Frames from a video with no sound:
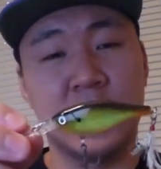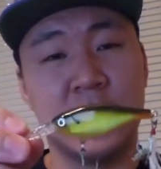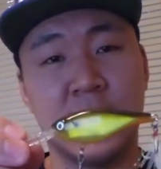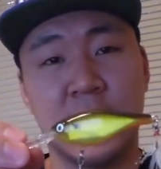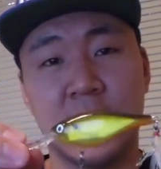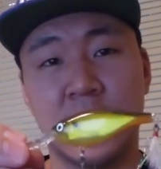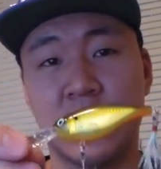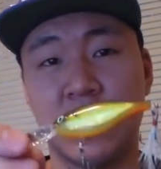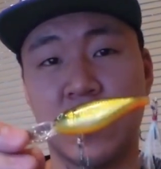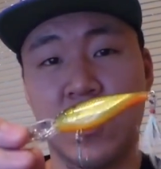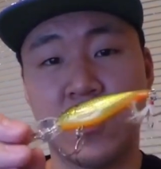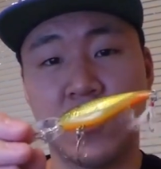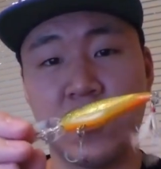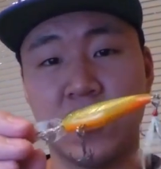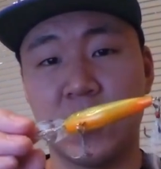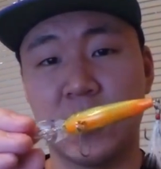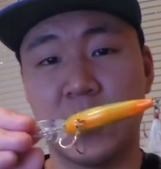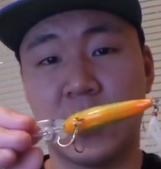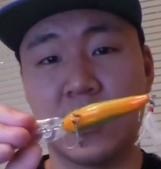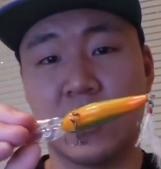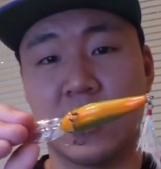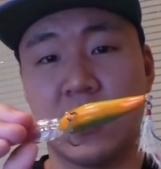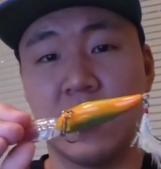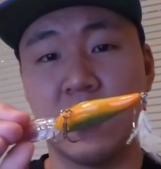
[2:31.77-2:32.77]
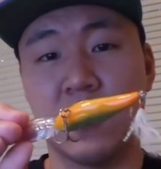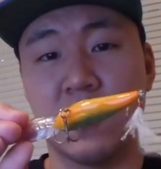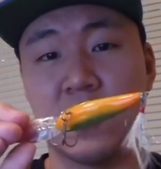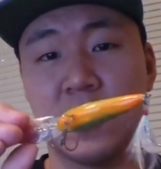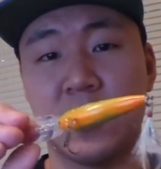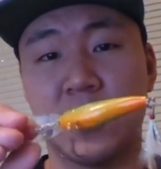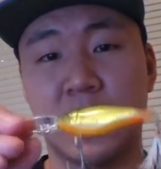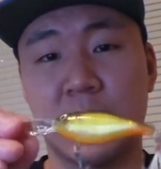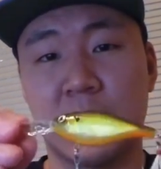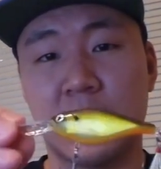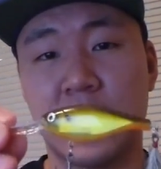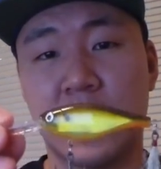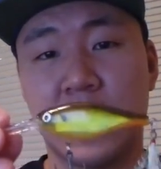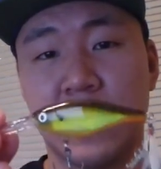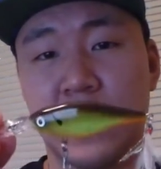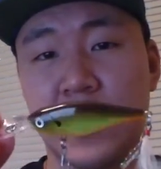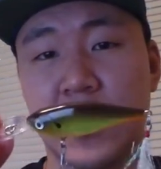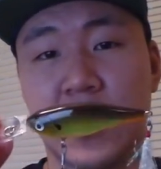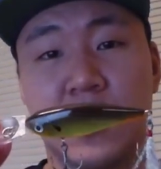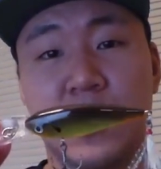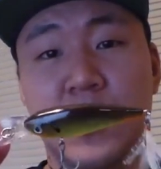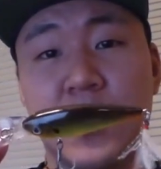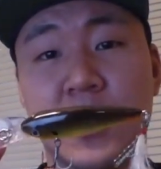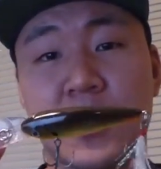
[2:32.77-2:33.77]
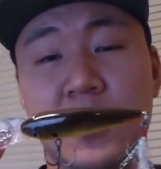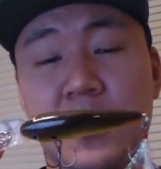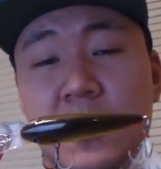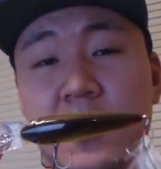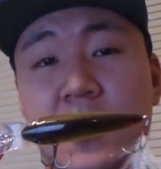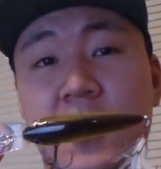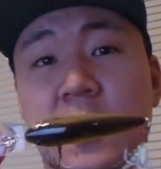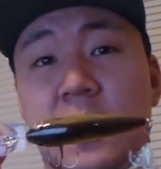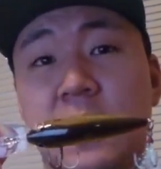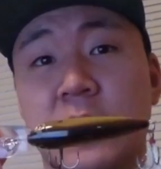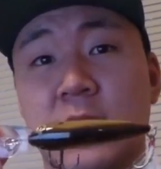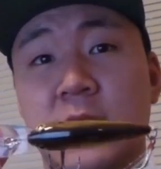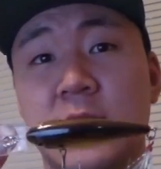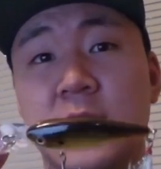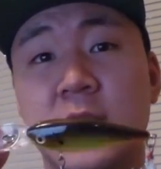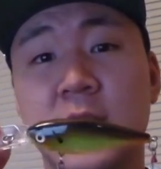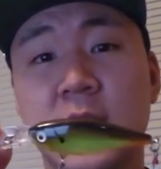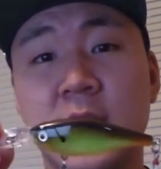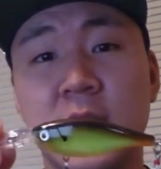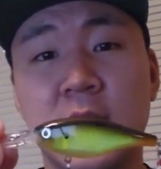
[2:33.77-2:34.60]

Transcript: I don't remember what this color is. It's kind of like a mustard color.